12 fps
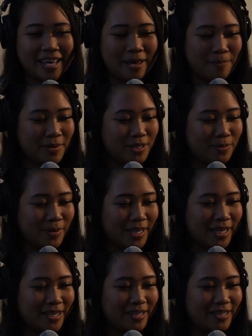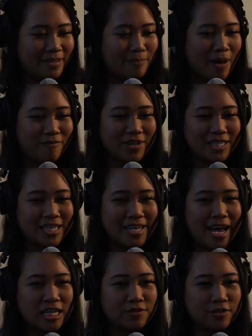in between Memphis and
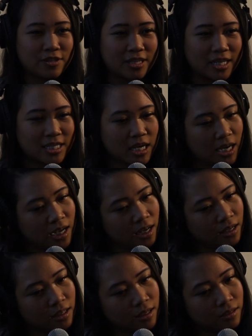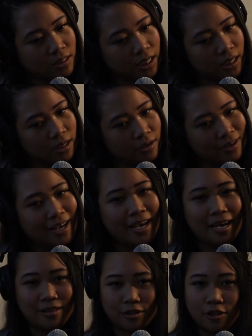Nashville, there's like a tiny little town,
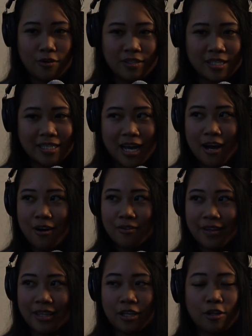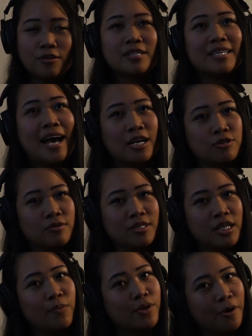and the closest town, like the closest actual
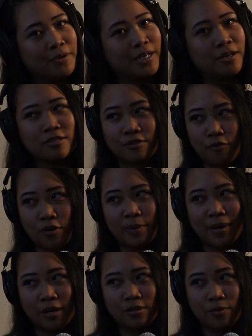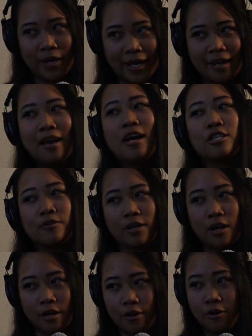city with hotels is 40 miles away. So I
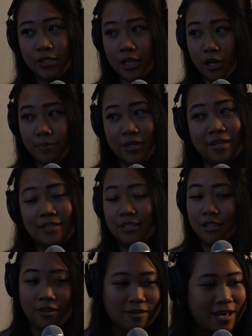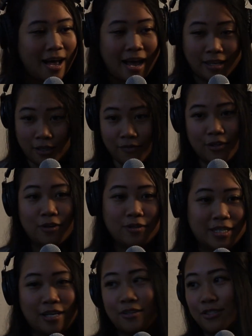got a hotel because, you know, I live in
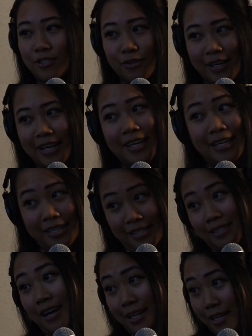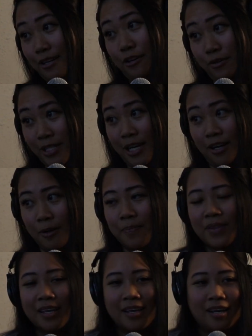hotels. So like I needed a hotel.
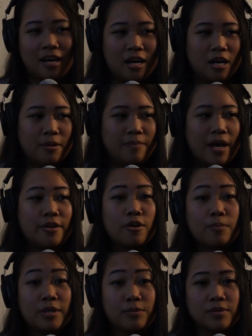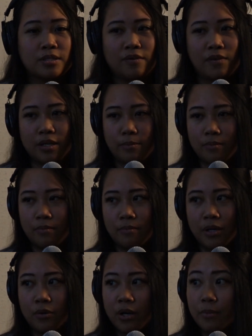And nobody was living in
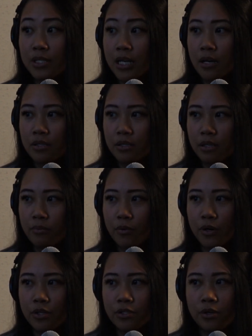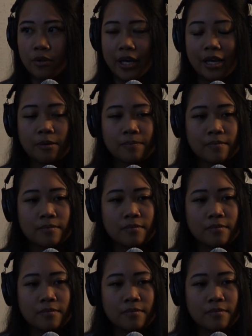my grandma's house anymore. So like